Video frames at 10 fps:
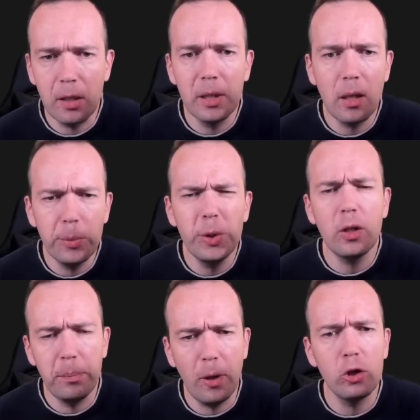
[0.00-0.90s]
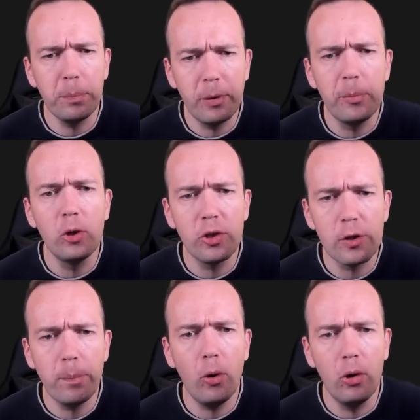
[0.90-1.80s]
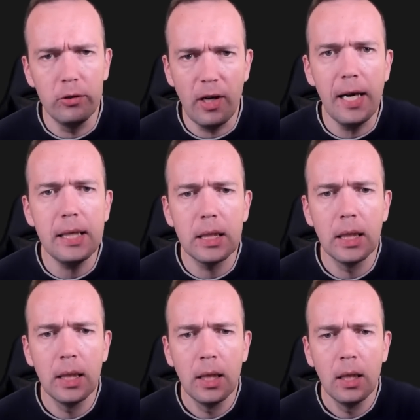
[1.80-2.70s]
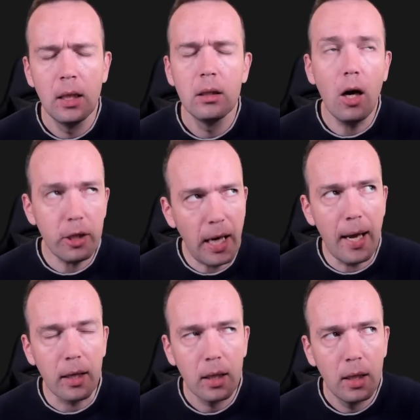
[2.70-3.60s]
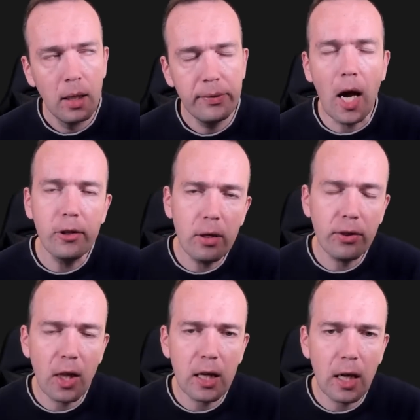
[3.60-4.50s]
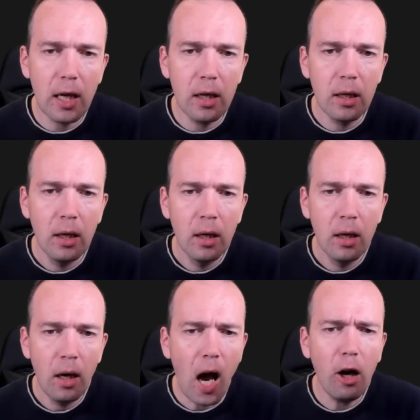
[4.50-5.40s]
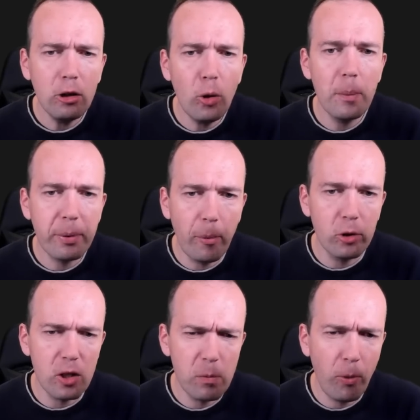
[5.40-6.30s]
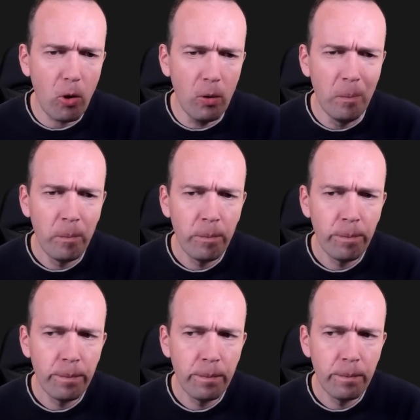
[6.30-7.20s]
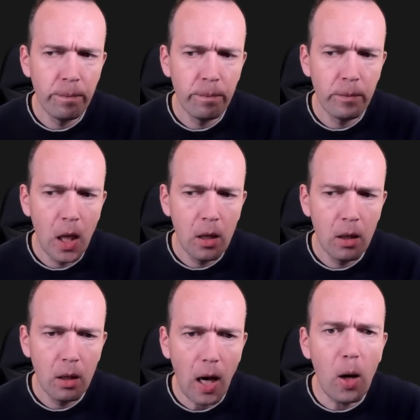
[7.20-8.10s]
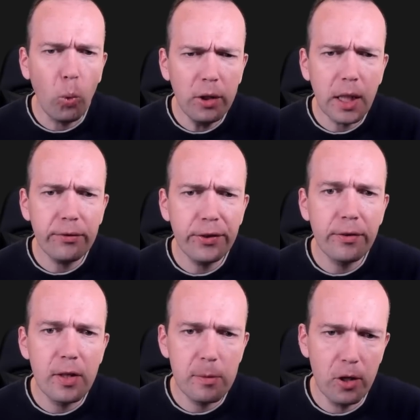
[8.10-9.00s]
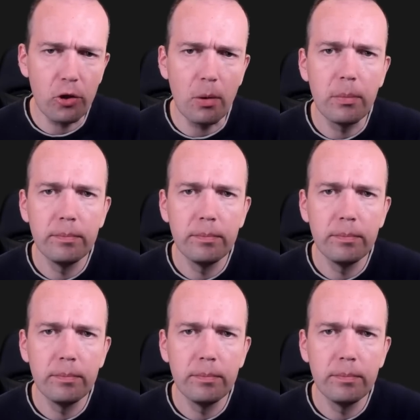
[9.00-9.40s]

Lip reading: I mean, we're about to promote this pawn, right? Okay, now you're thinking, how do I promote this pawn? I want to get rid of this bishop.